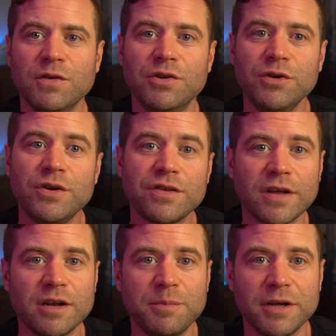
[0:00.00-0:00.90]
you do
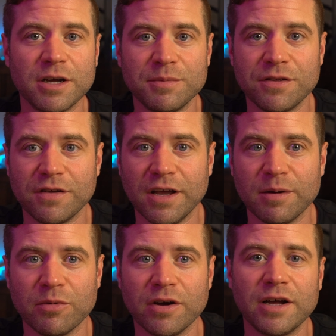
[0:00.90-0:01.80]
decide to pick up this
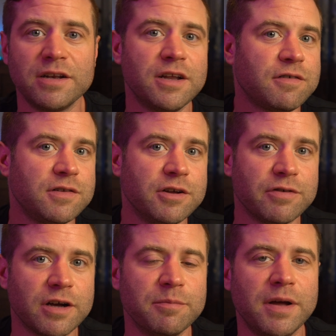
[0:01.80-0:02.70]
camera, I definitely
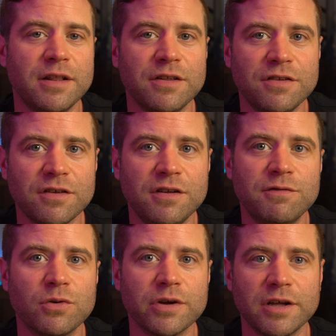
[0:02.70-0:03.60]
recommend the
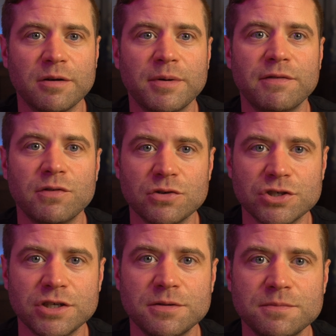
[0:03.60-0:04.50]
64GB
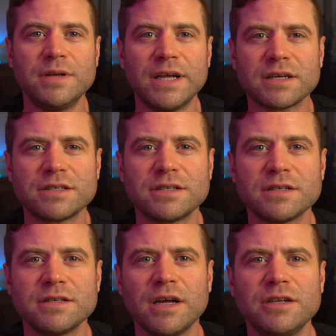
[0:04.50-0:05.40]
version. Next,
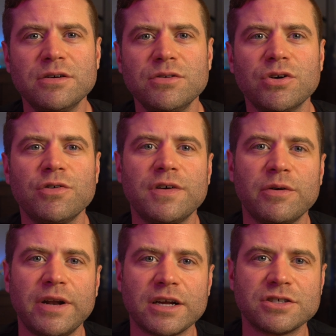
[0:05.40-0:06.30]
I don't know if I
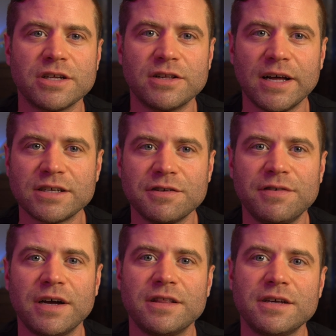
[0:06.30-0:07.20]
would actually
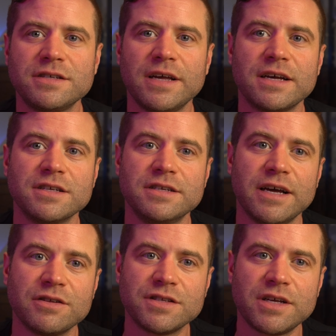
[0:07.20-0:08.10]
classify this as a
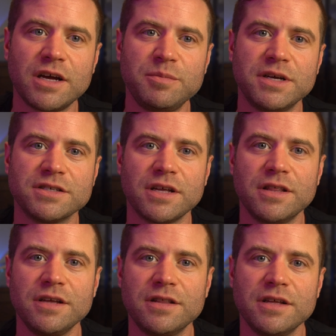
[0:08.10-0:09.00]
downside because I
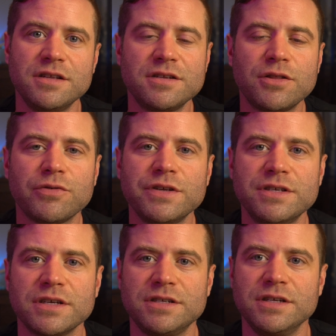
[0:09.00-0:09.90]
think the
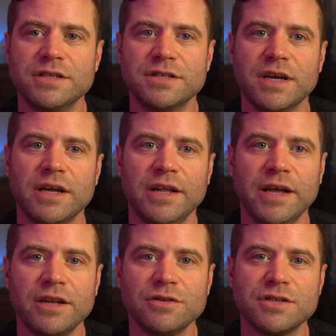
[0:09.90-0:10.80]
Insta360 design
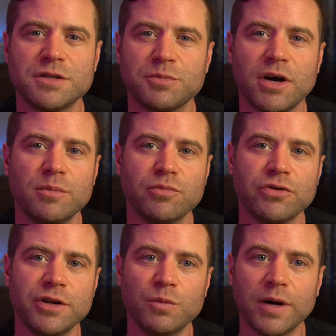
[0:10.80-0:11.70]
handles this problem
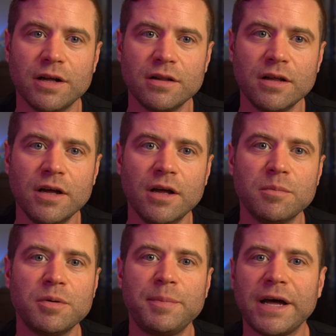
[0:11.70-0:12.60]
pretty well,
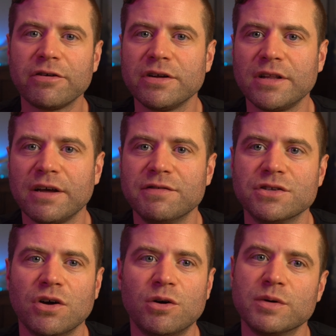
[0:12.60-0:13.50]
but battery life
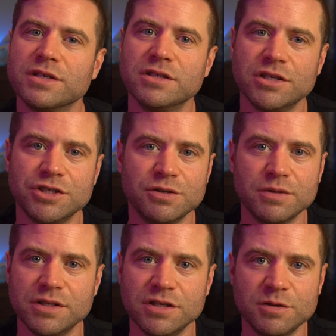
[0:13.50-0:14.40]
is always an issue
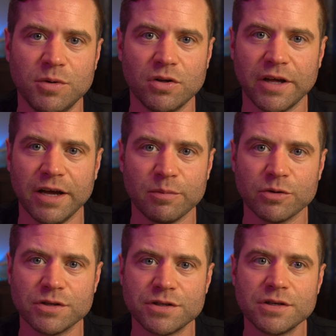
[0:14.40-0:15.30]
with these small
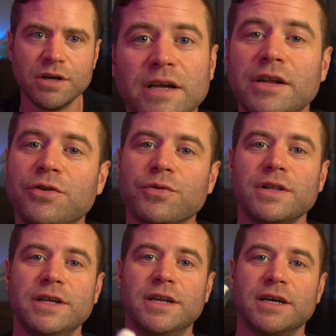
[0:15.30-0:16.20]
cameras. It is
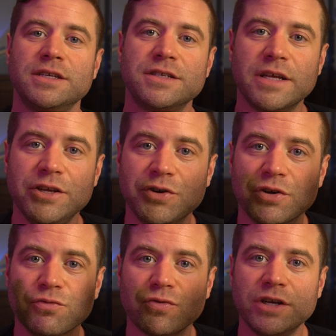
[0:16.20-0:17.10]
really nice that you
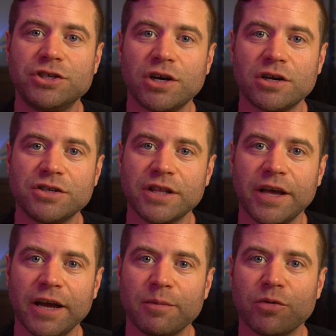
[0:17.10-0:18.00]
can recharge the
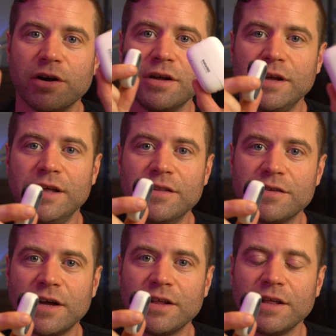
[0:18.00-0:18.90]
camera
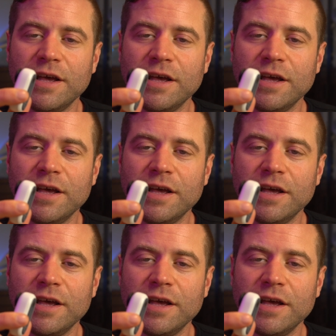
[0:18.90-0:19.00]
inside of the